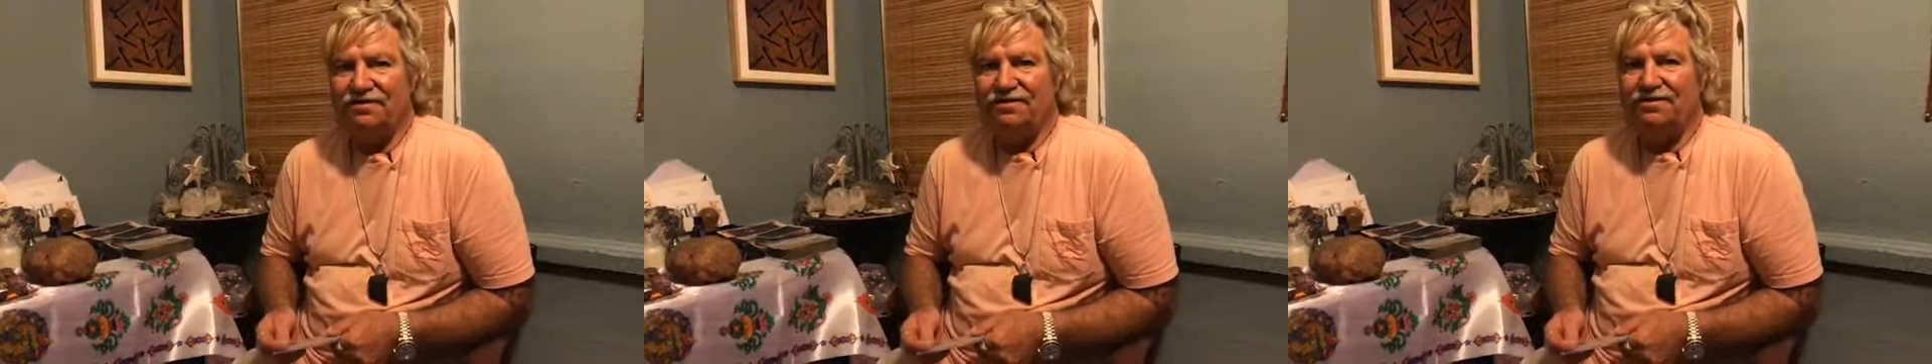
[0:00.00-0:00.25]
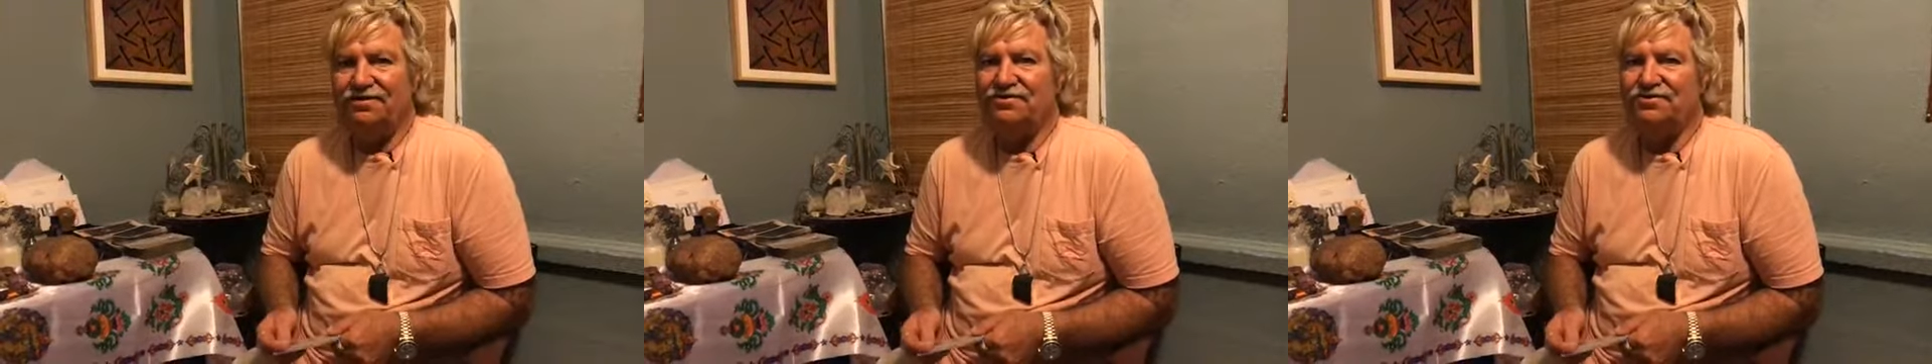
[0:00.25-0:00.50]

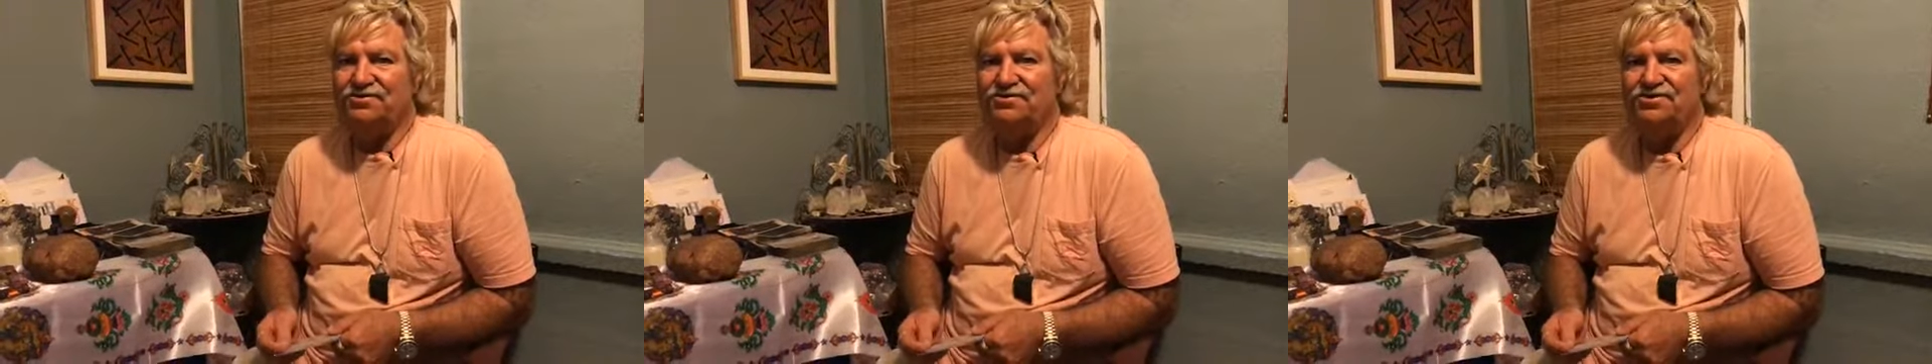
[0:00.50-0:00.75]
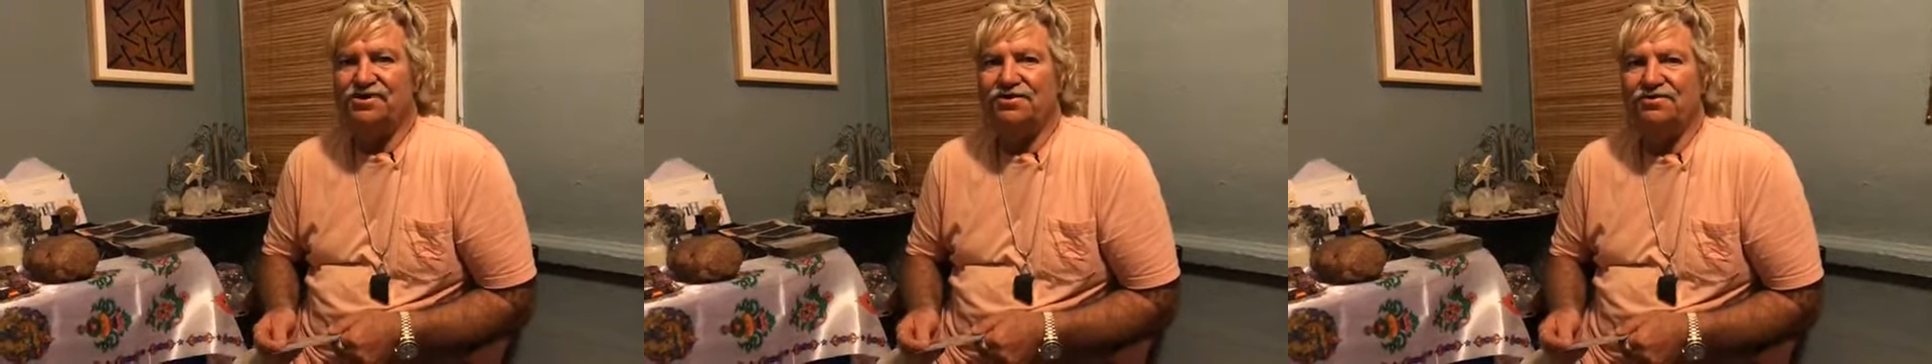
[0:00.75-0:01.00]
and to
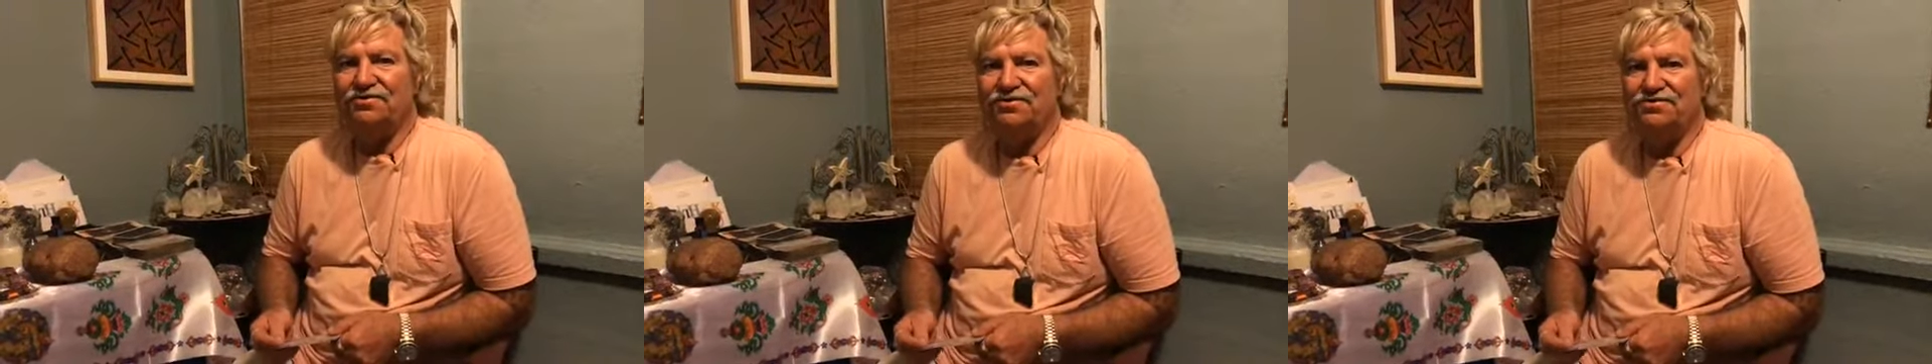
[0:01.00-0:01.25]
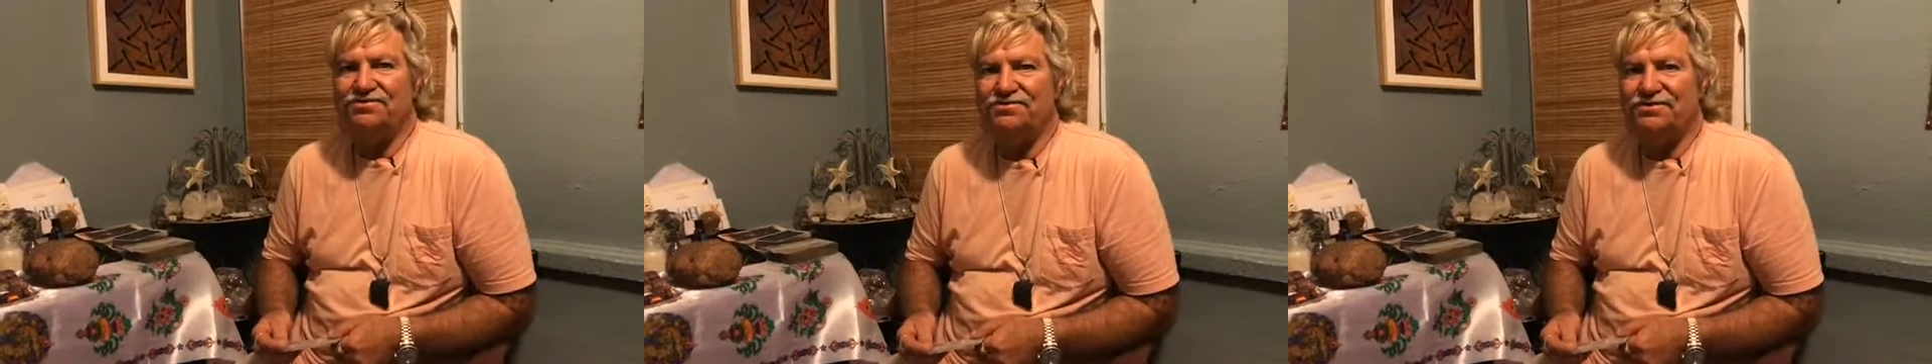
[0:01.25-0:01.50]
share
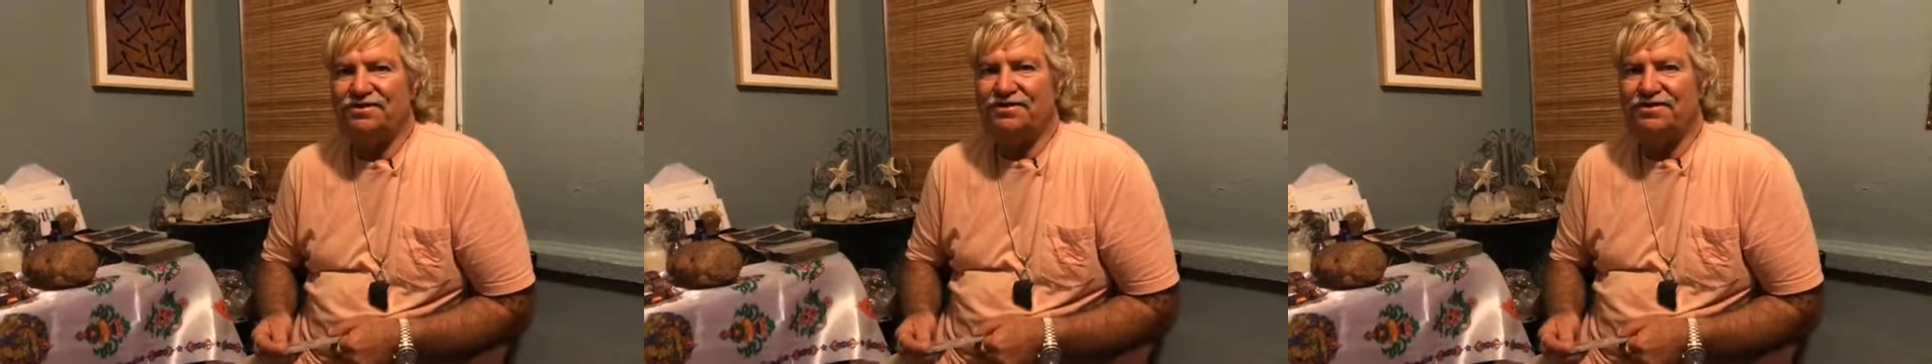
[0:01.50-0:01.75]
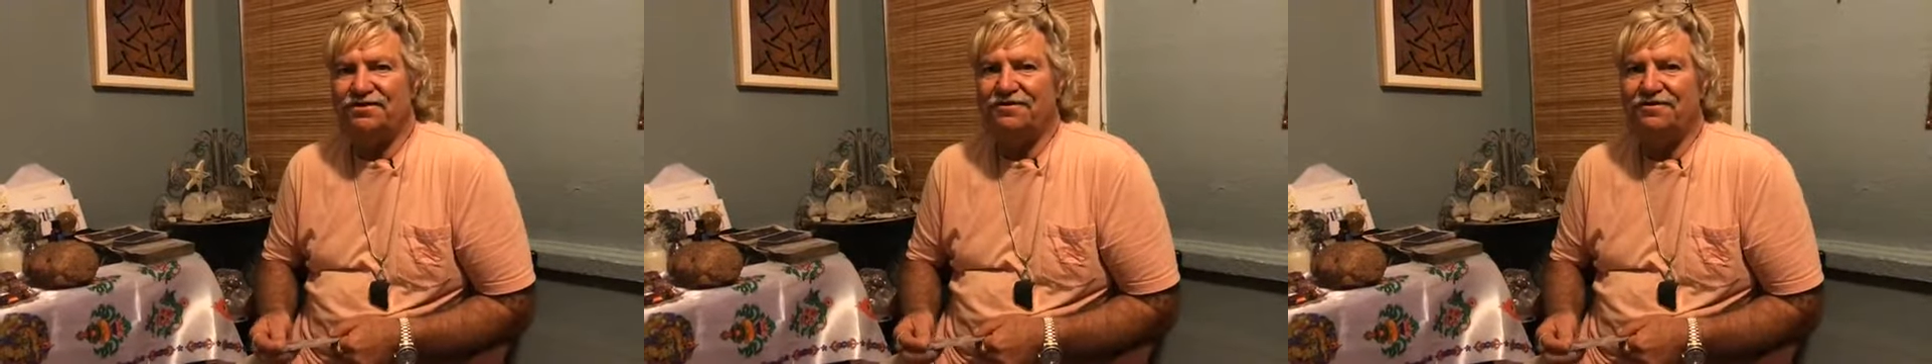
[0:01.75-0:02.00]
is to
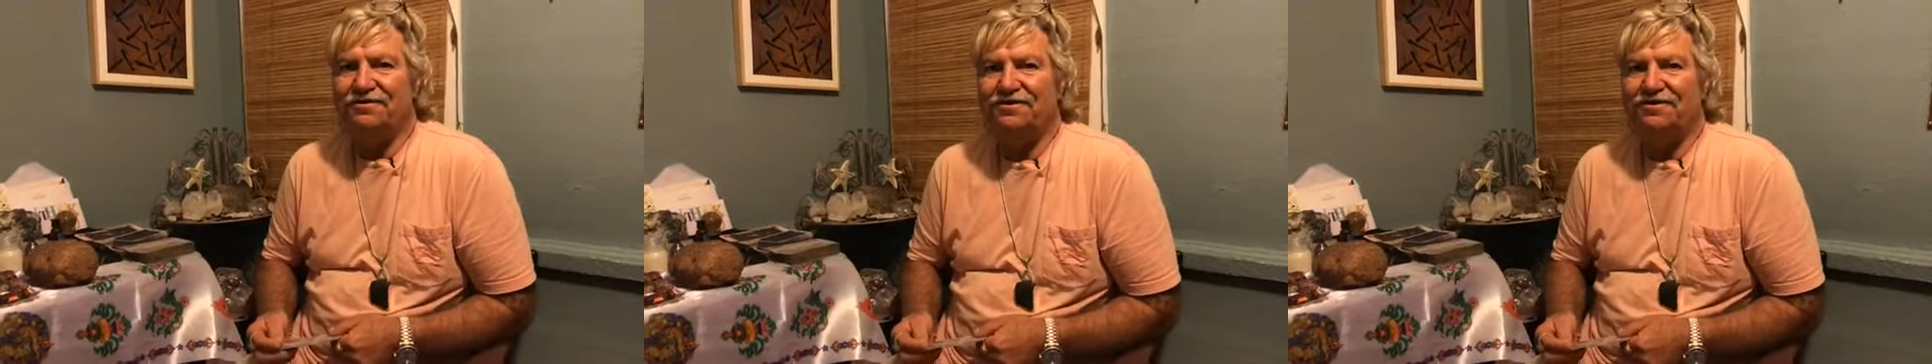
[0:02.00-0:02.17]
care.